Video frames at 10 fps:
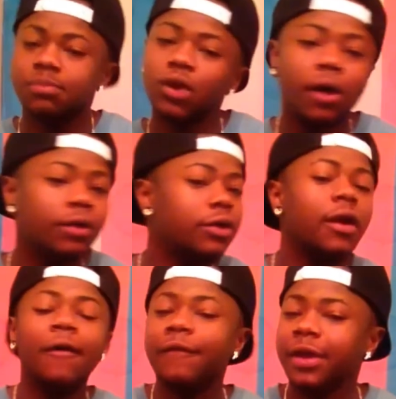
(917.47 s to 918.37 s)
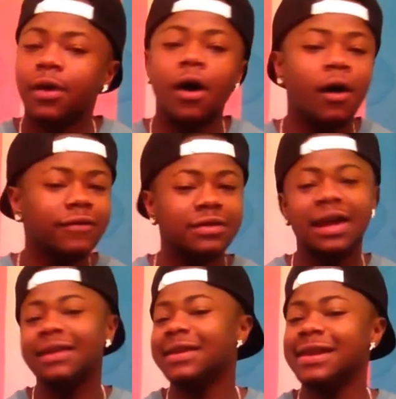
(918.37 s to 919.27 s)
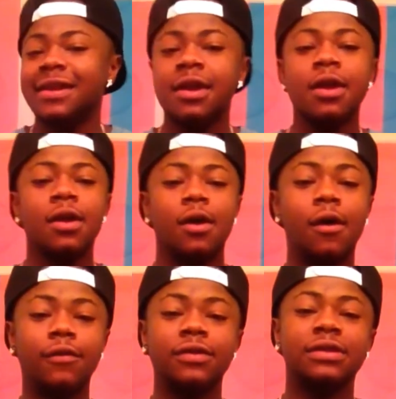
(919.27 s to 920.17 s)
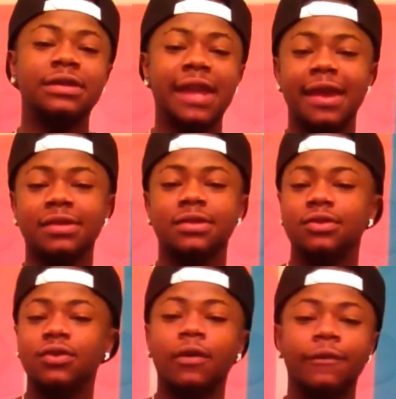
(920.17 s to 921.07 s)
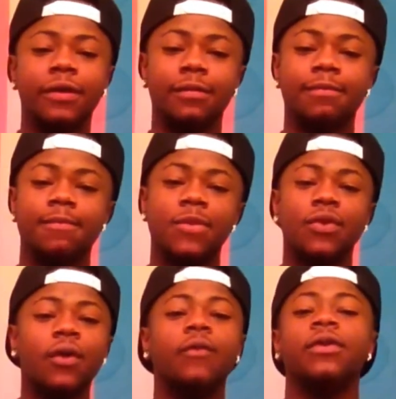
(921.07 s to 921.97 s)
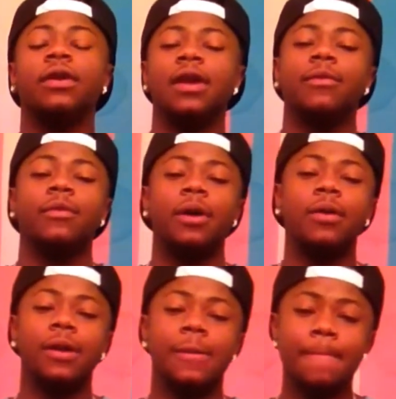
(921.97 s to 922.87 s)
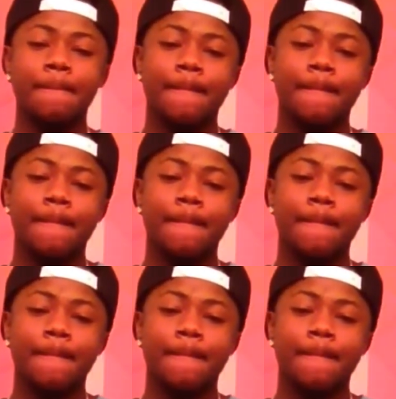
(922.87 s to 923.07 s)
No, nothing. After that day, after the text, nothing. Nothing came about it.